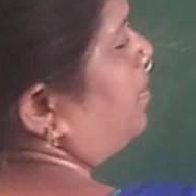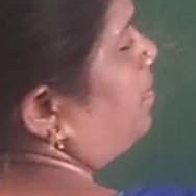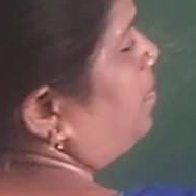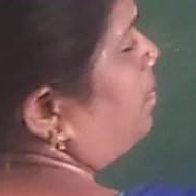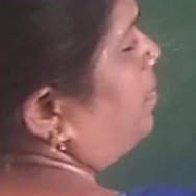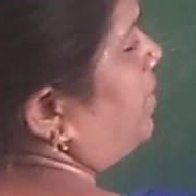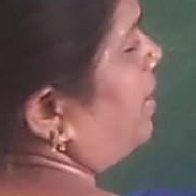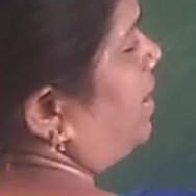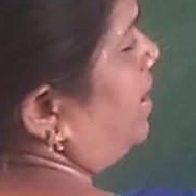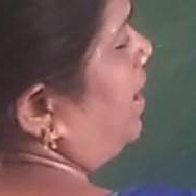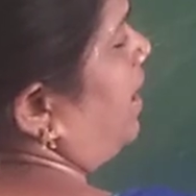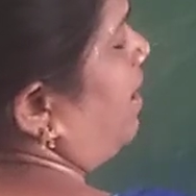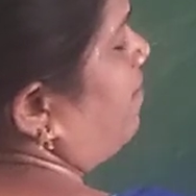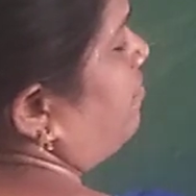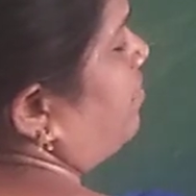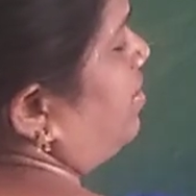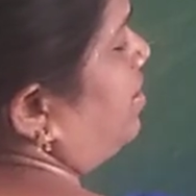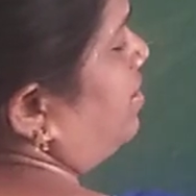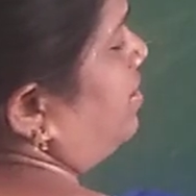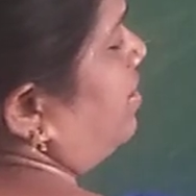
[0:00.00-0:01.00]

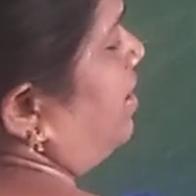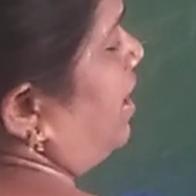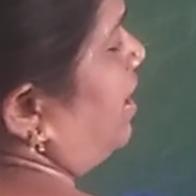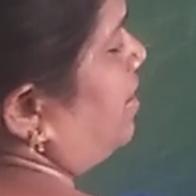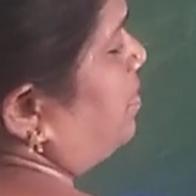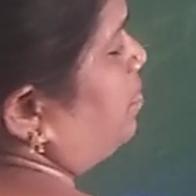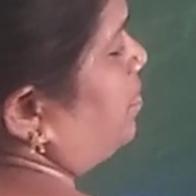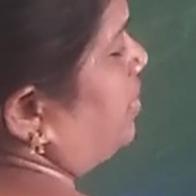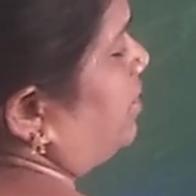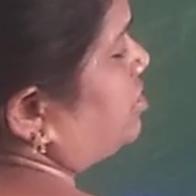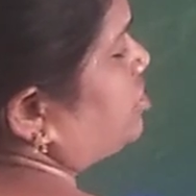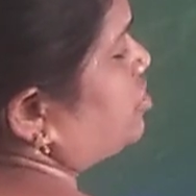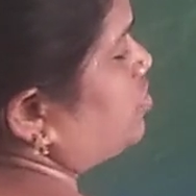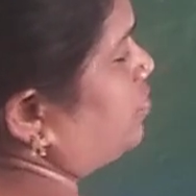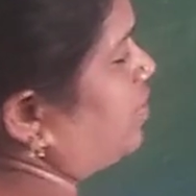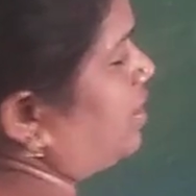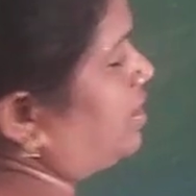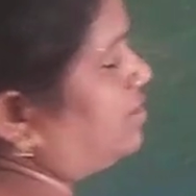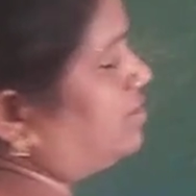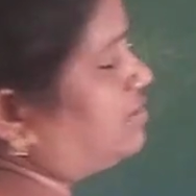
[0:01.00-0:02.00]
B11 and
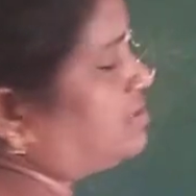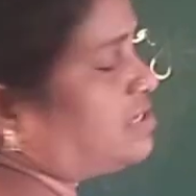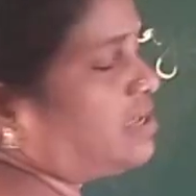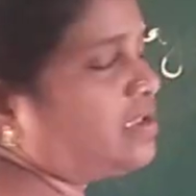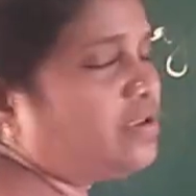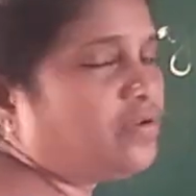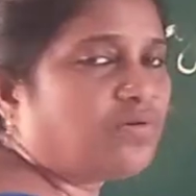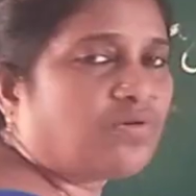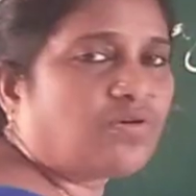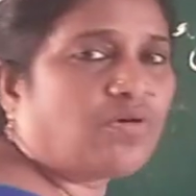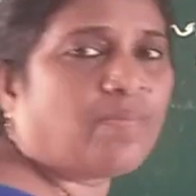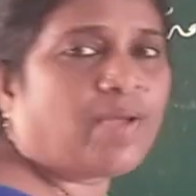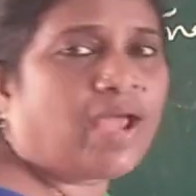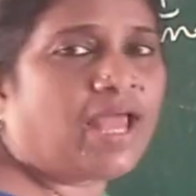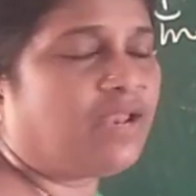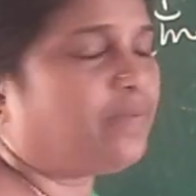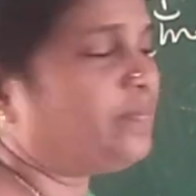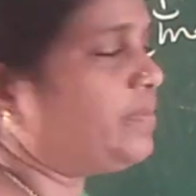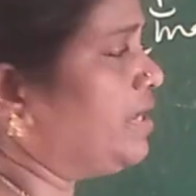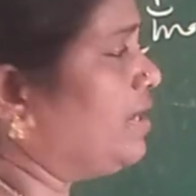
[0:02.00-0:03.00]
B12
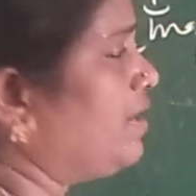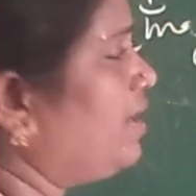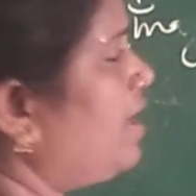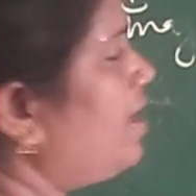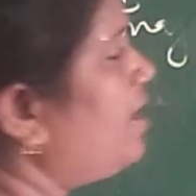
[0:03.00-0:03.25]
cyanocobalamin.